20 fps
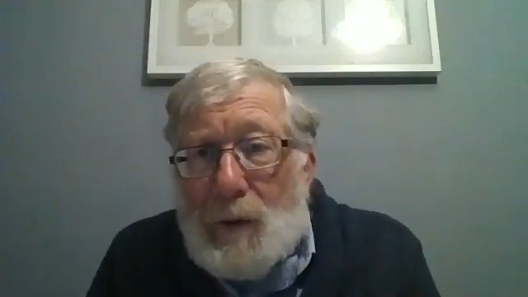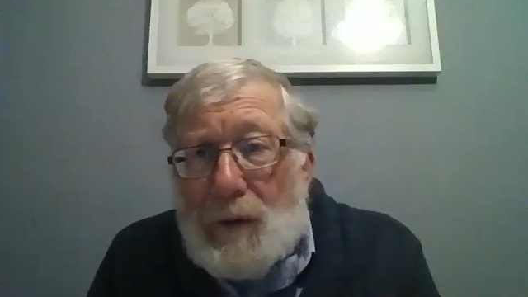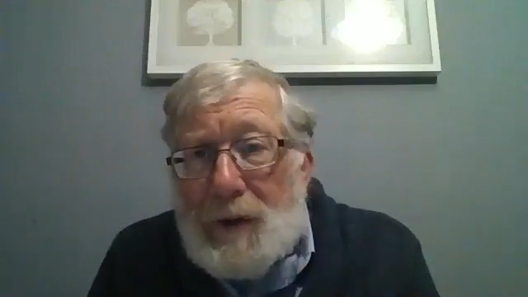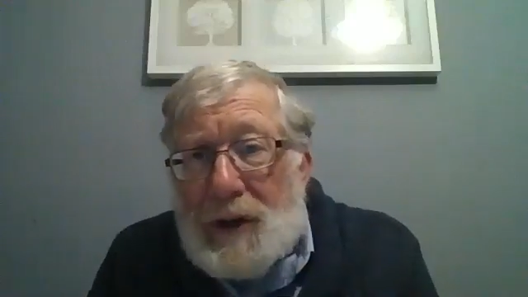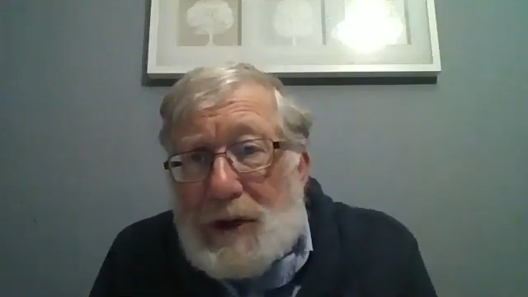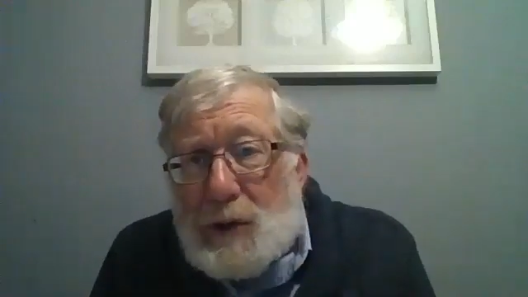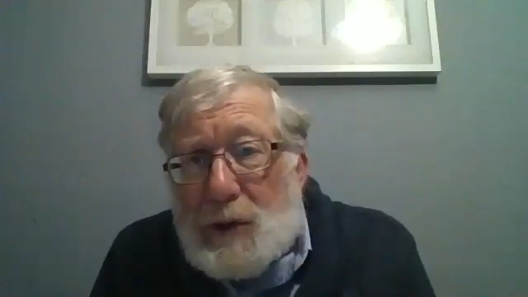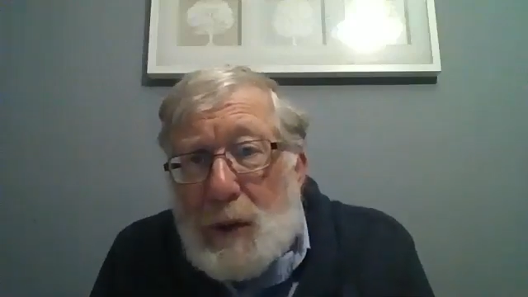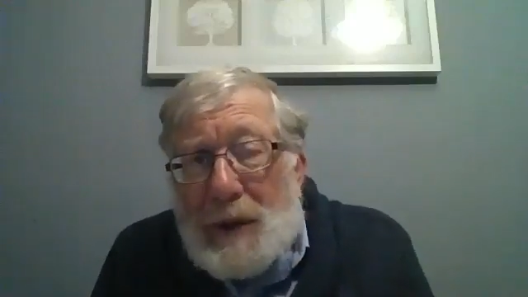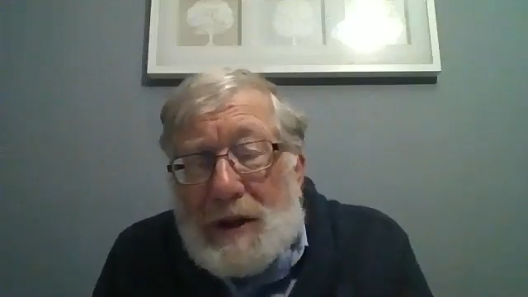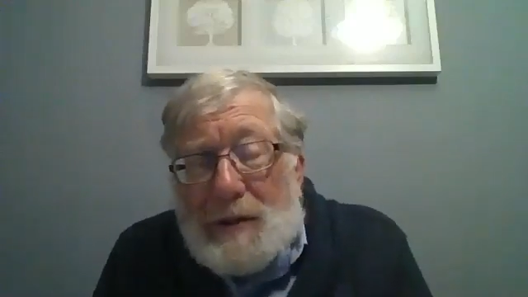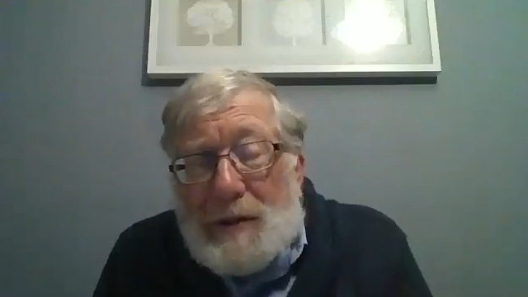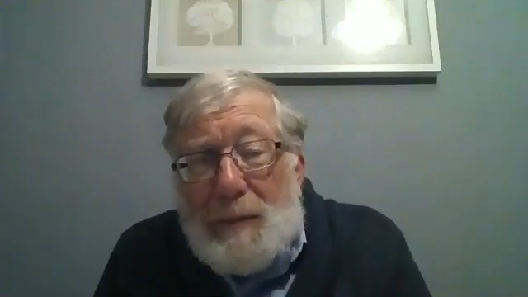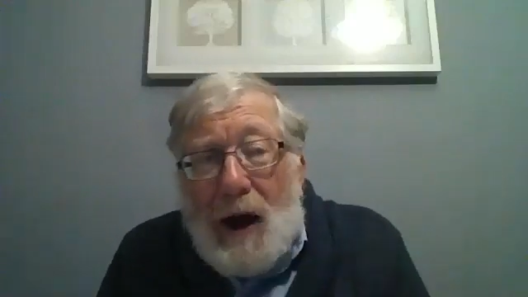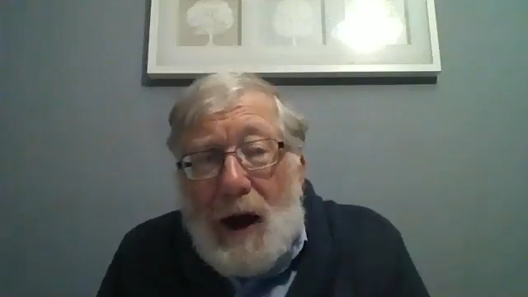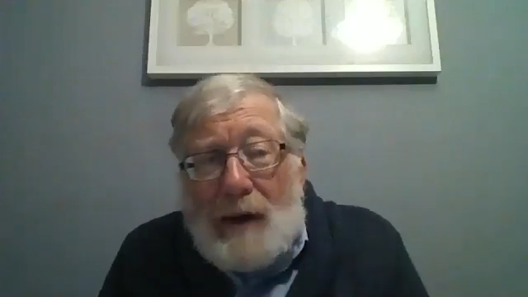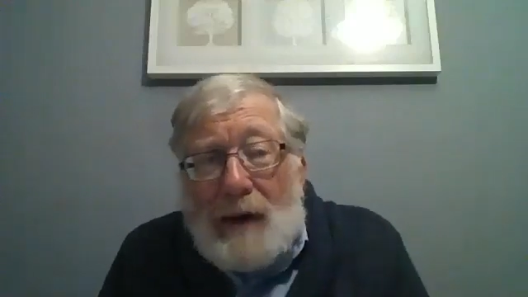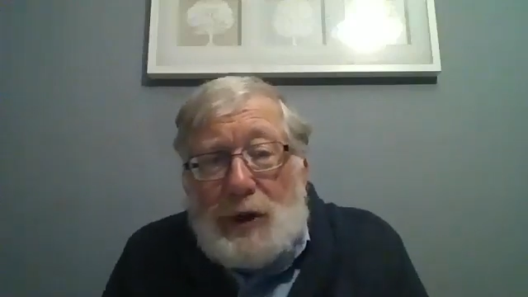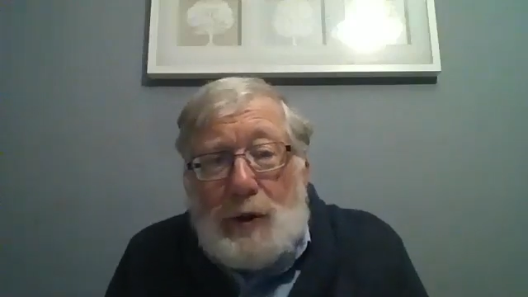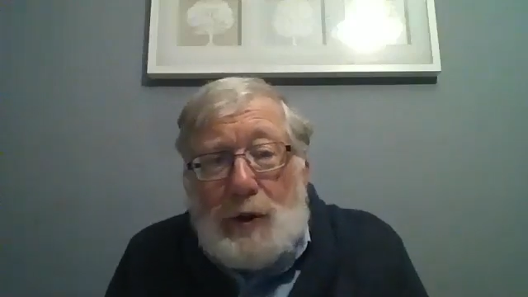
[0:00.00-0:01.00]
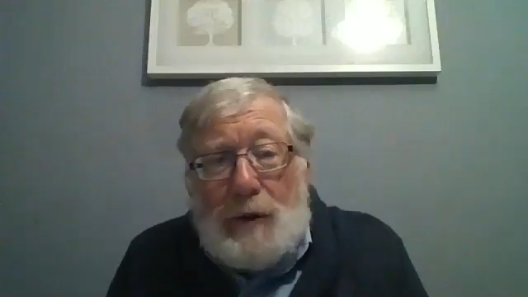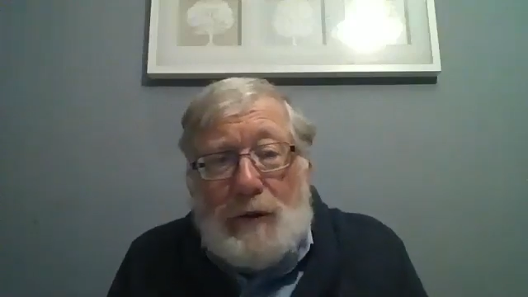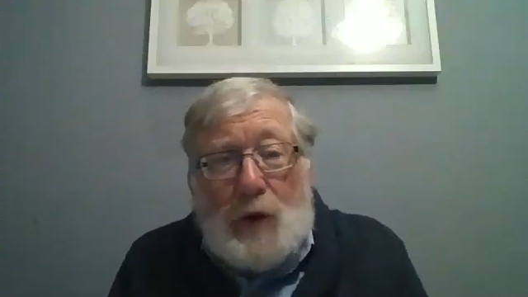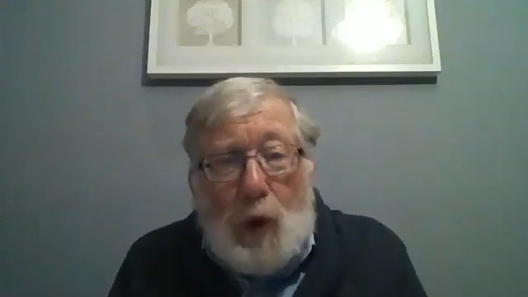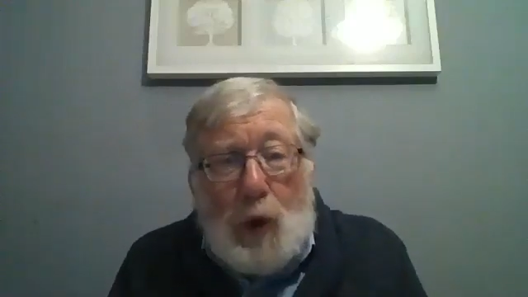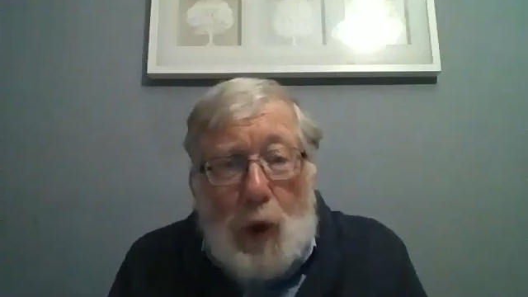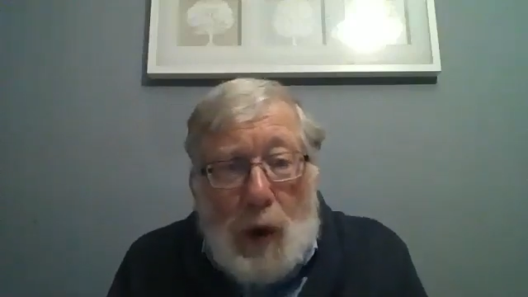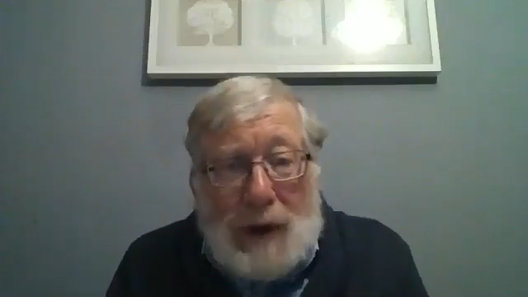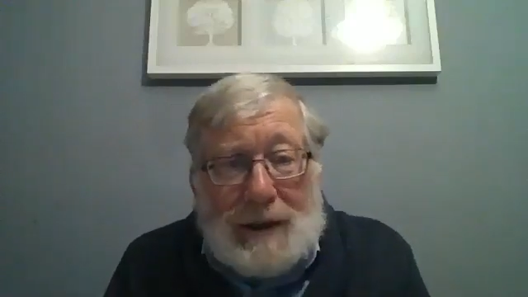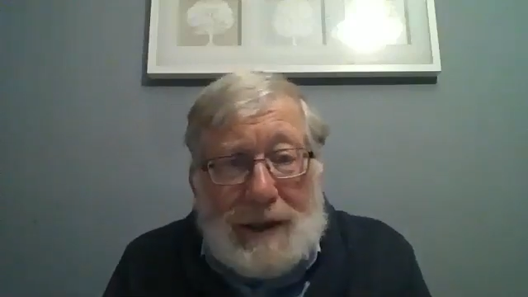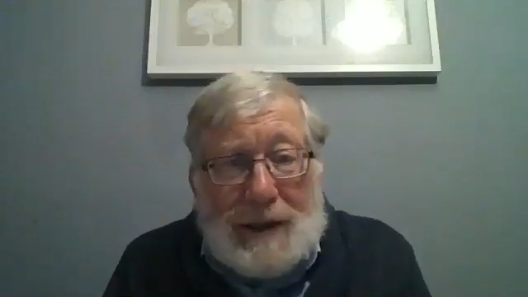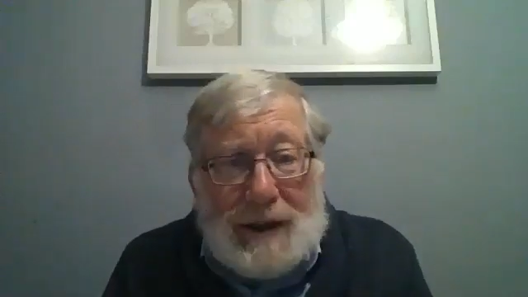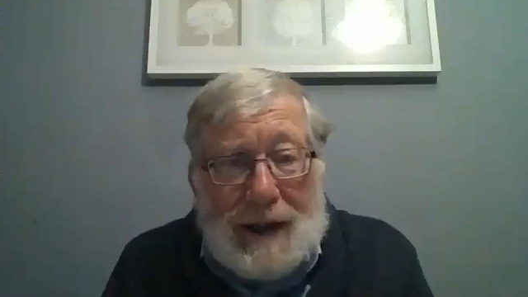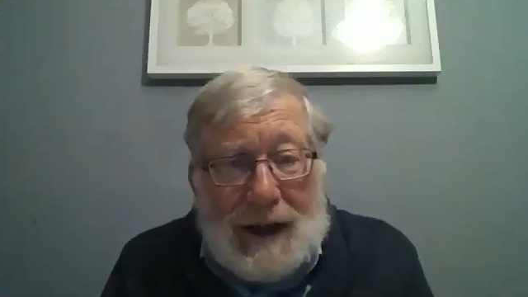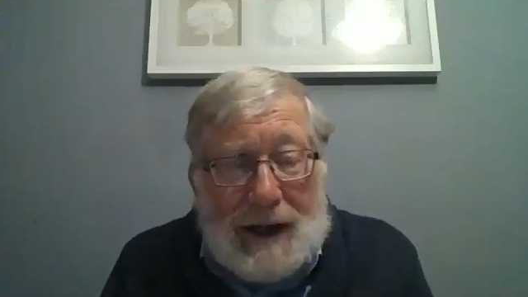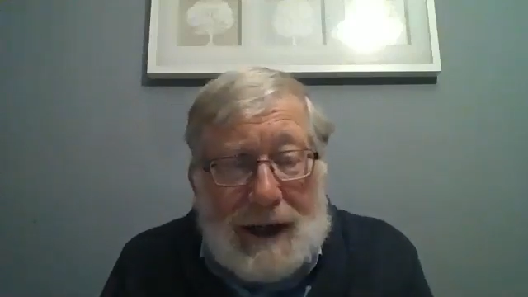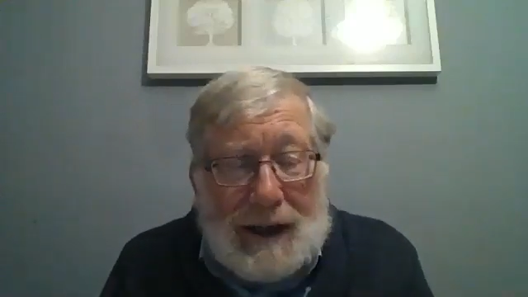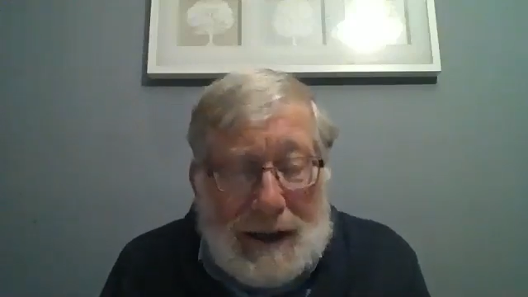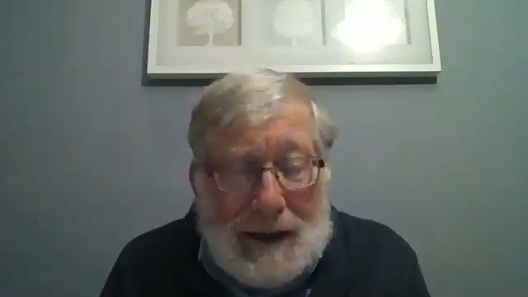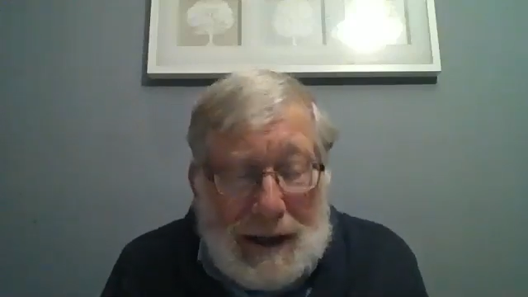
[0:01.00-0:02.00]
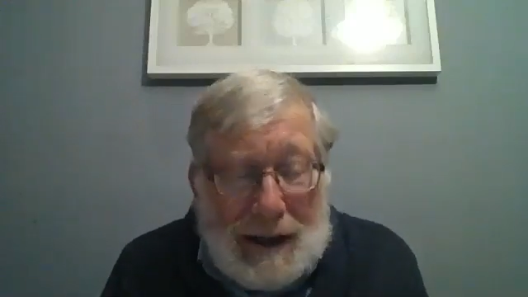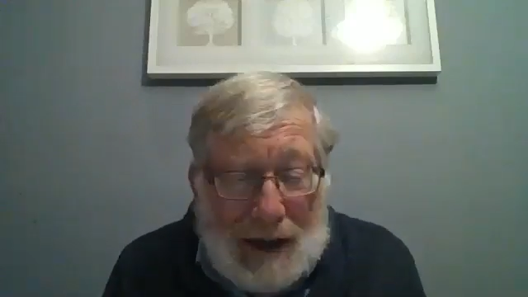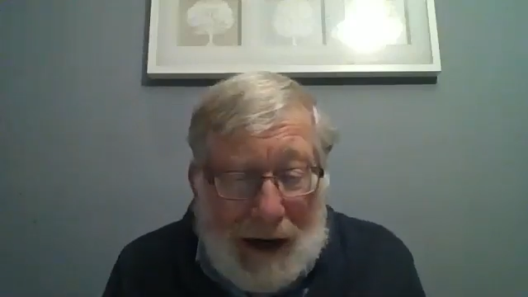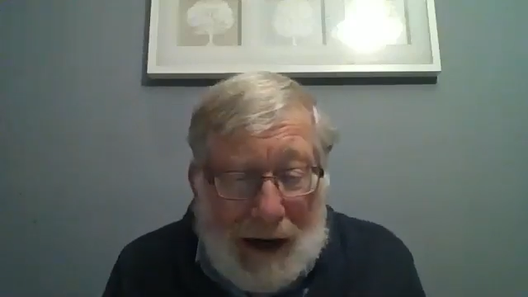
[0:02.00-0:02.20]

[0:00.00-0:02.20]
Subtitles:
this week's Parsha, of course, is